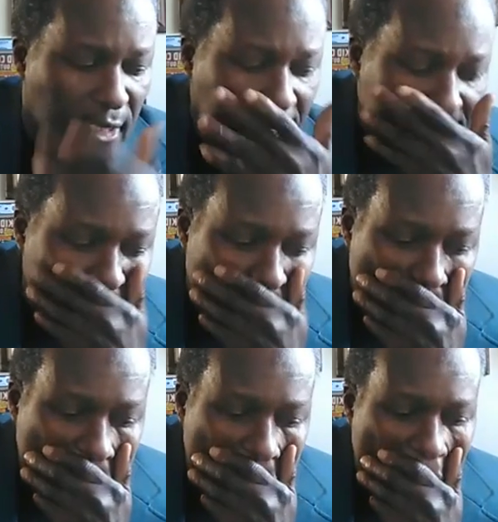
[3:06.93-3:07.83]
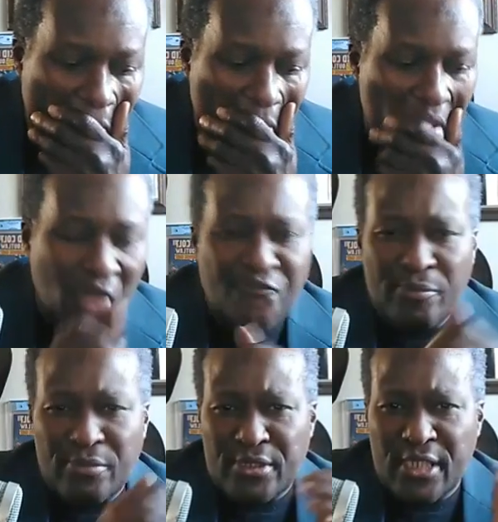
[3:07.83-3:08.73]
um, from
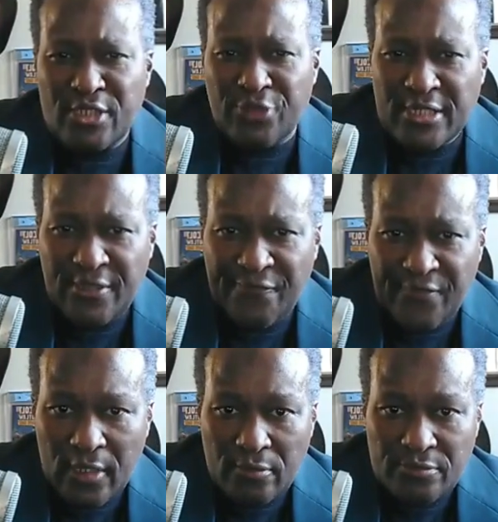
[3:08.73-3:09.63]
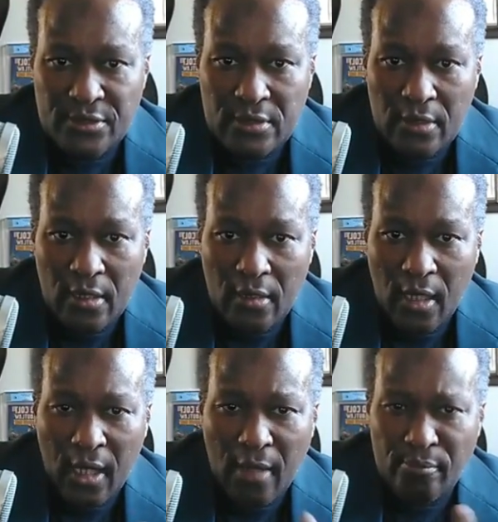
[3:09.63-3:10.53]
the Dick Tracy films.
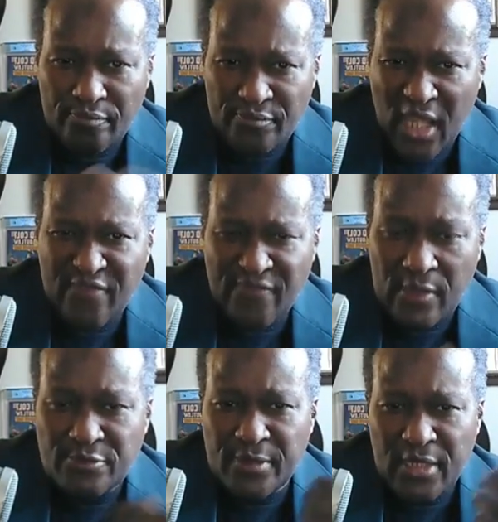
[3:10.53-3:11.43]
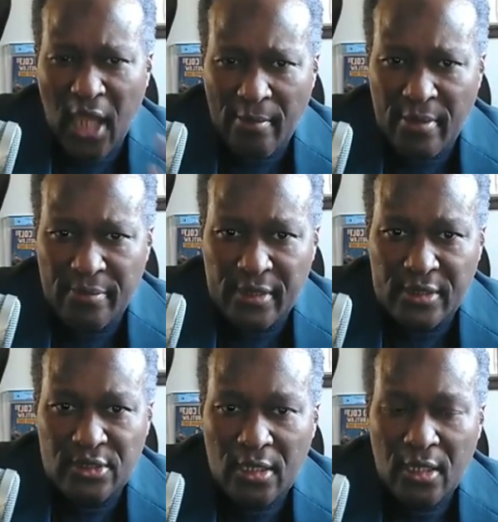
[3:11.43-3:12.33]
Um, not films, but the comic
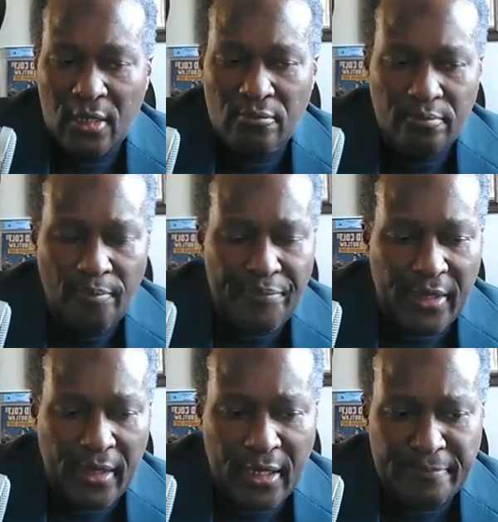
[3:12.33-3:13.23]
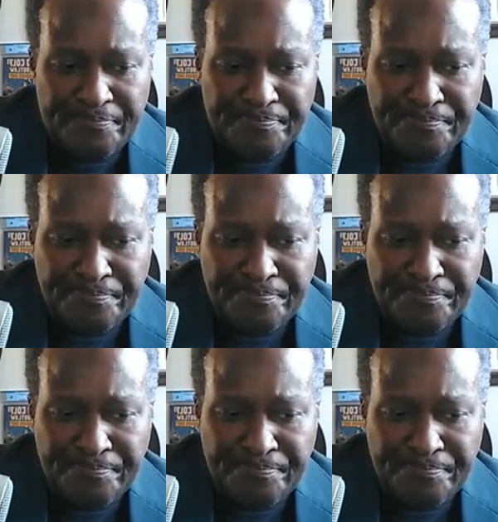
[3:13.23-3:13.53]
books. Um,